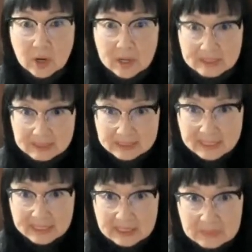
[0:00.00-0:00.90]
are in
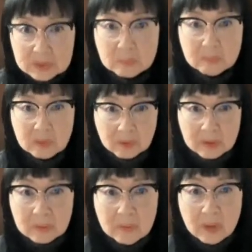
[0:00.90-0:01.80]
town
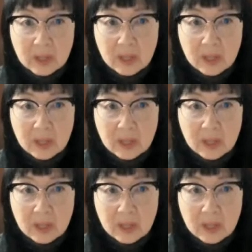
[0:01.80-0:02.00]
tomorrow,